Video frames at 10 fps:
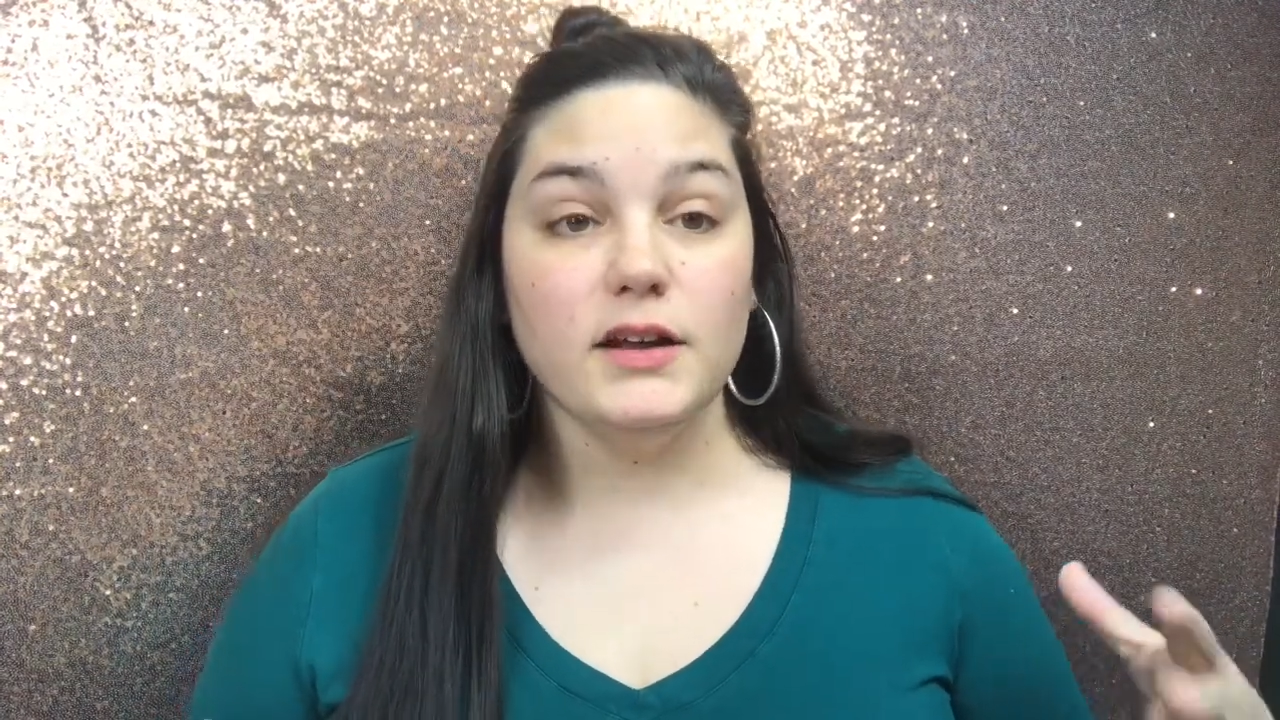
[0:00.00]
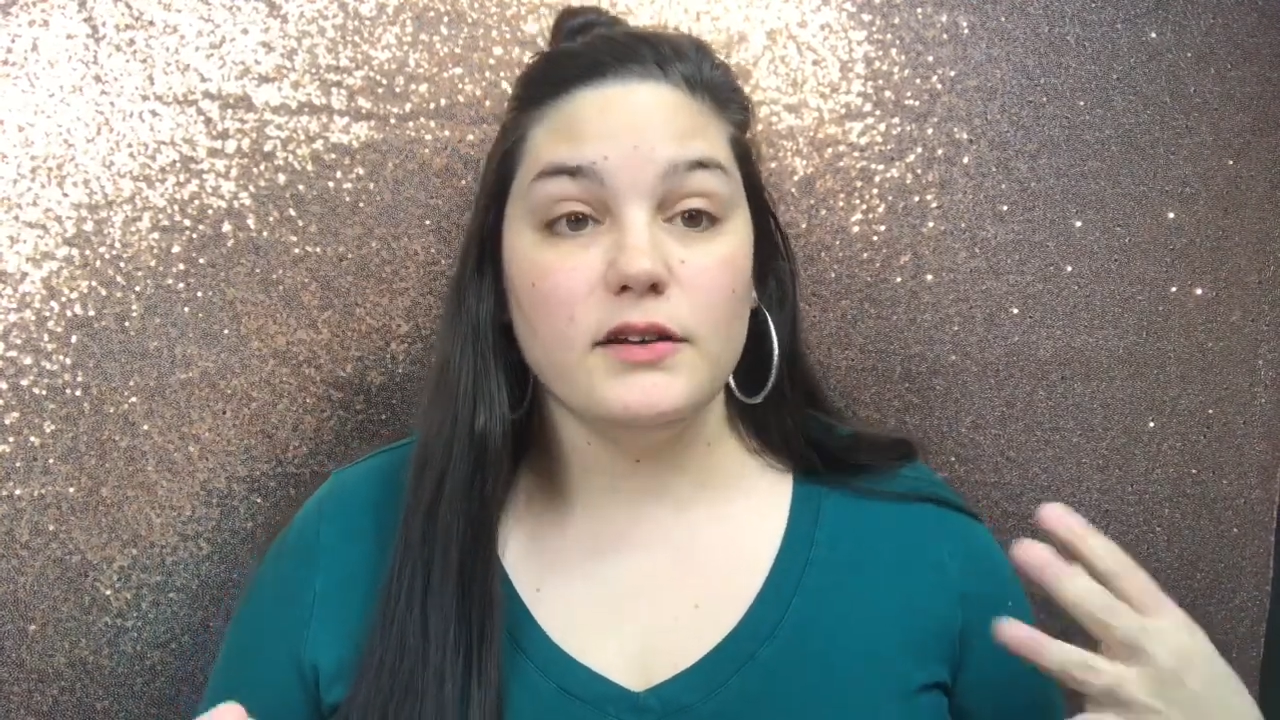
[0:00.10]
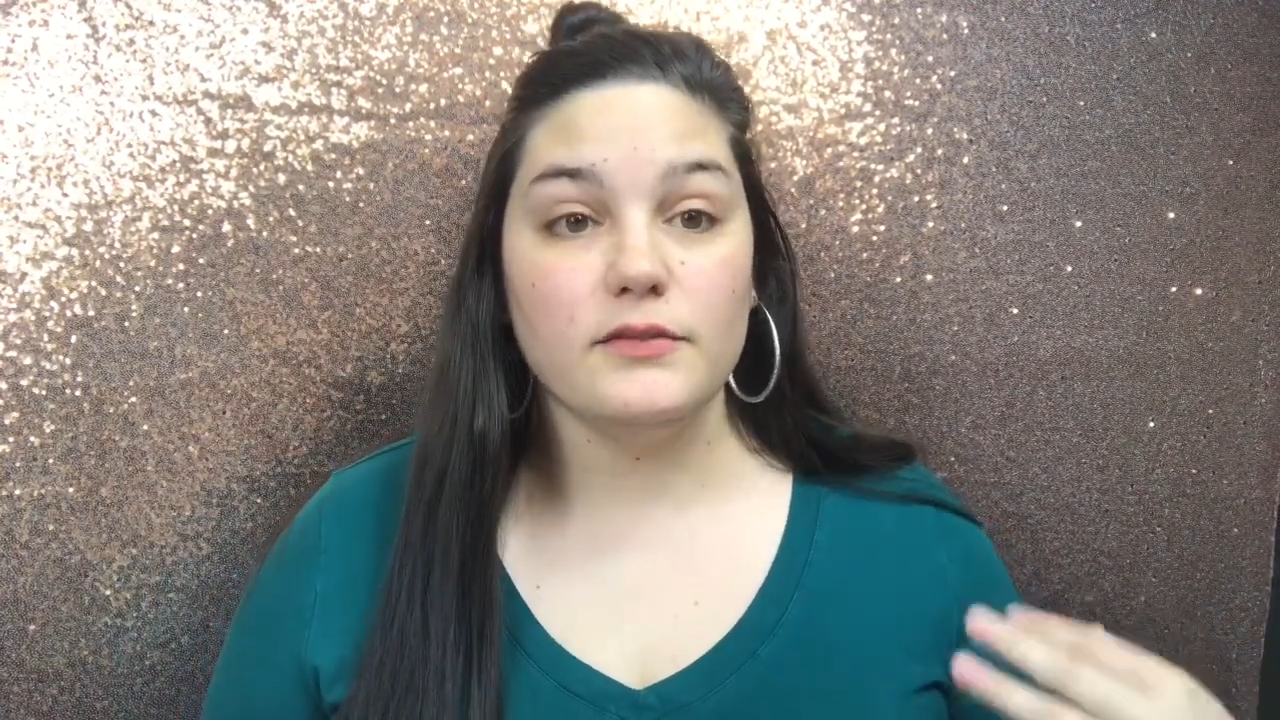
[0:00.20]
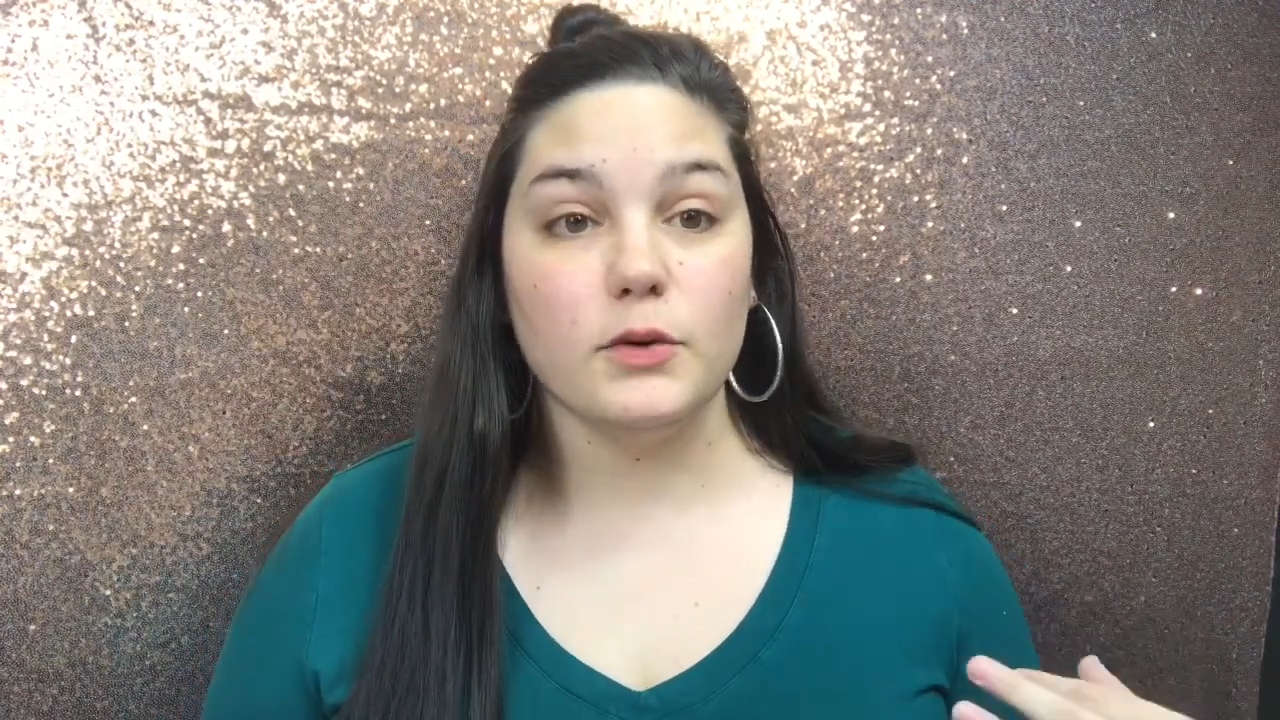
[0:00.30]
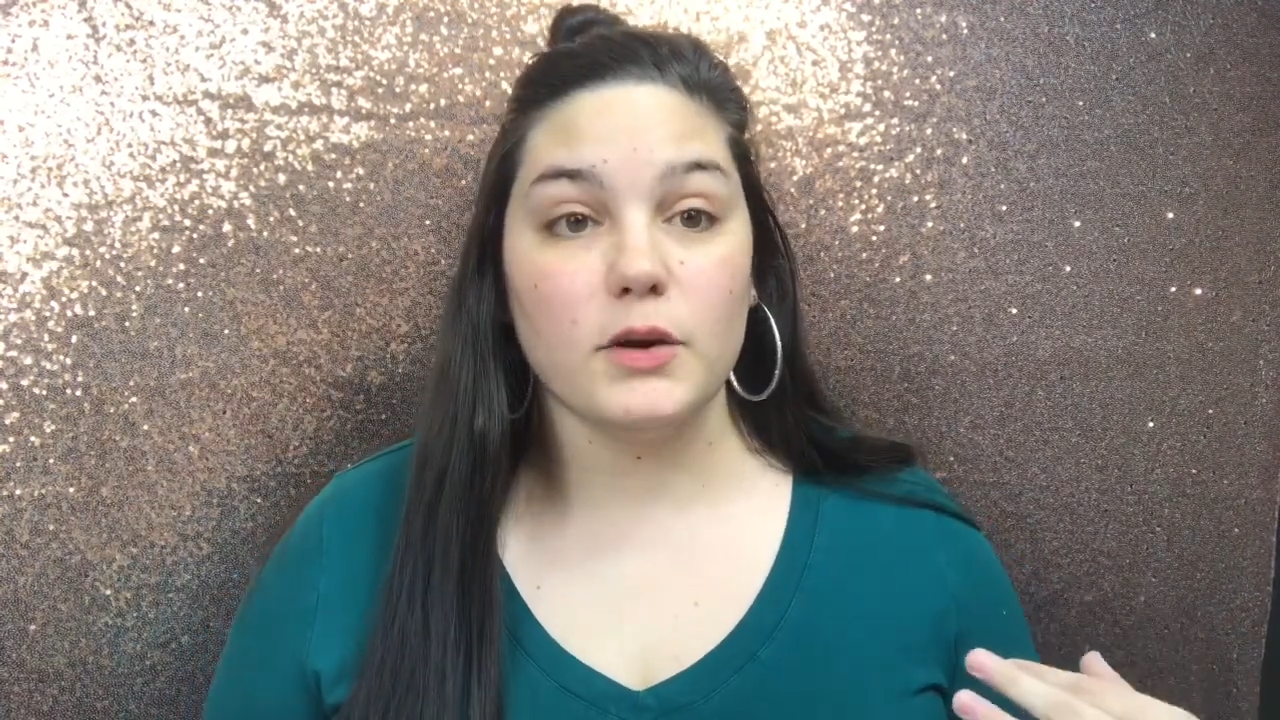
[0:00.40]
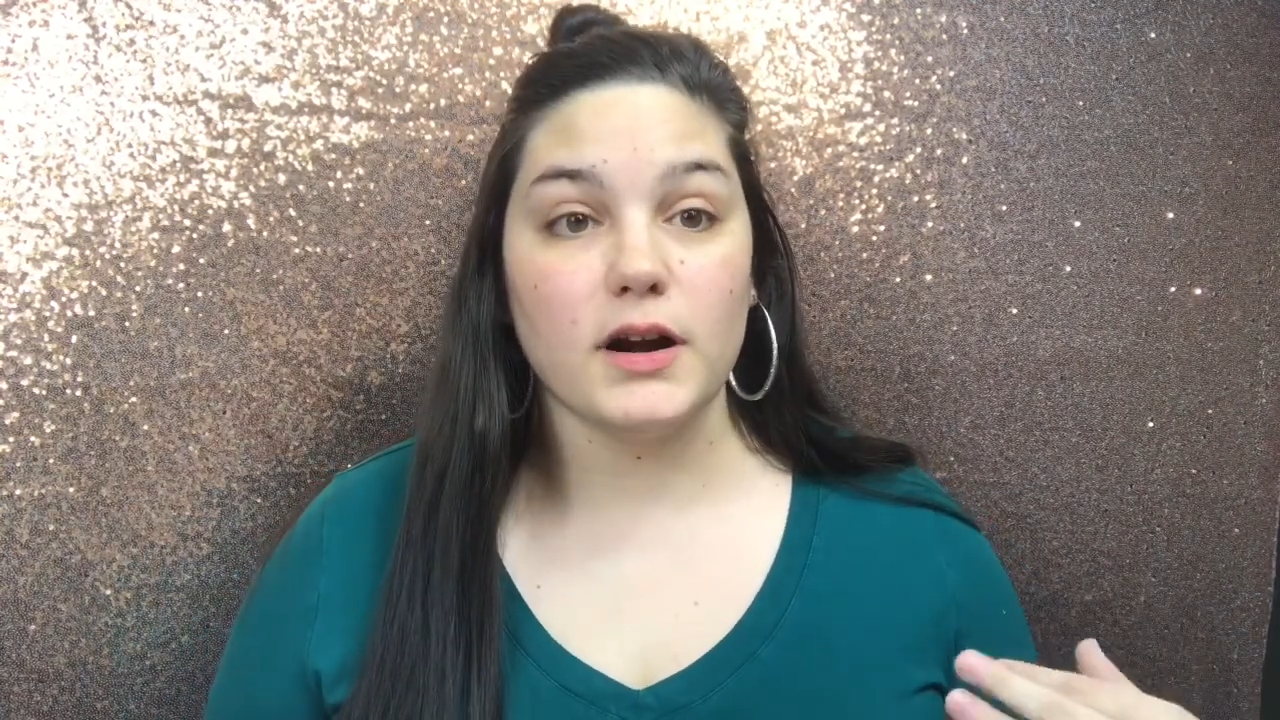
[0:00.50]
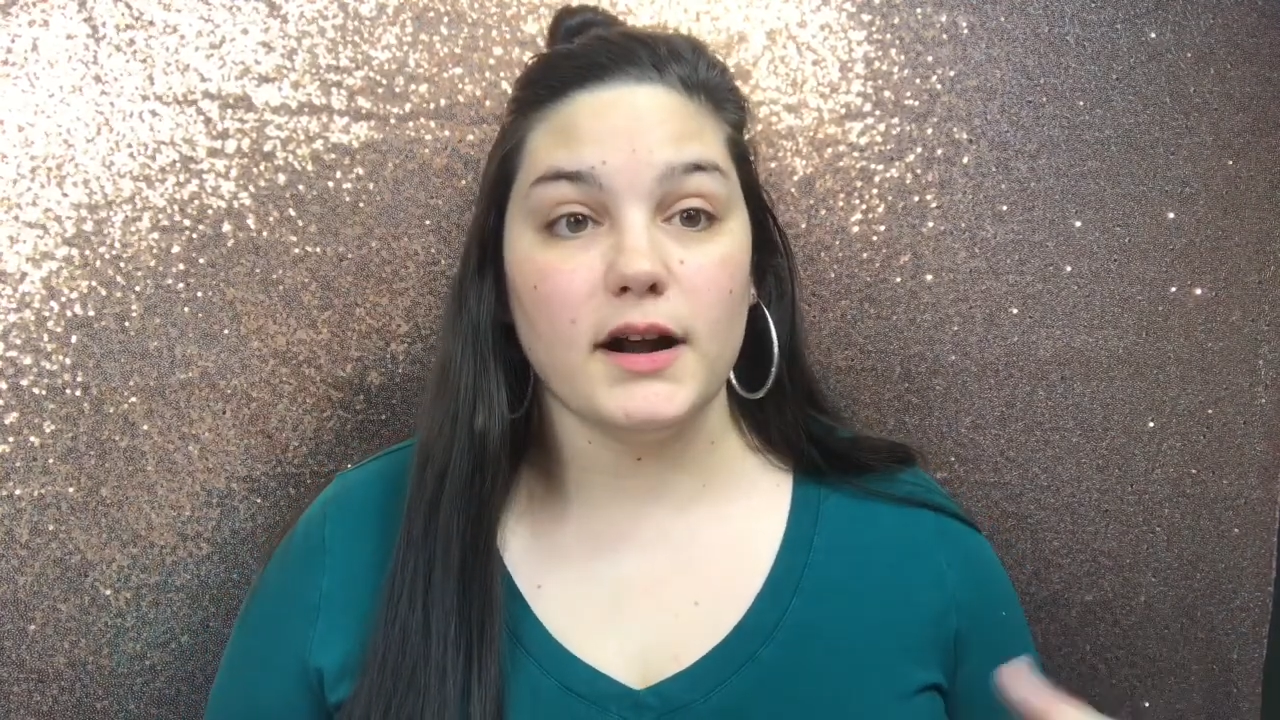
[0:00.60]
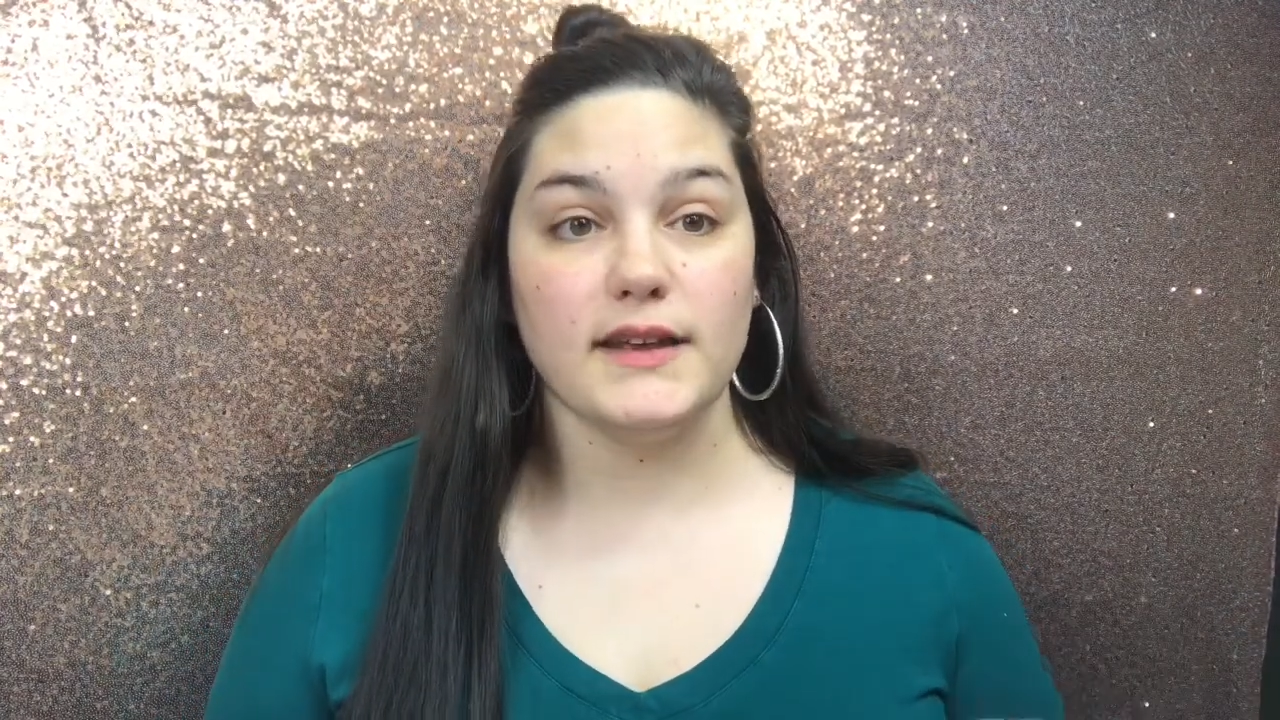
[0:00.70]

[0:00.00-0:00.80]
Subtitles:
for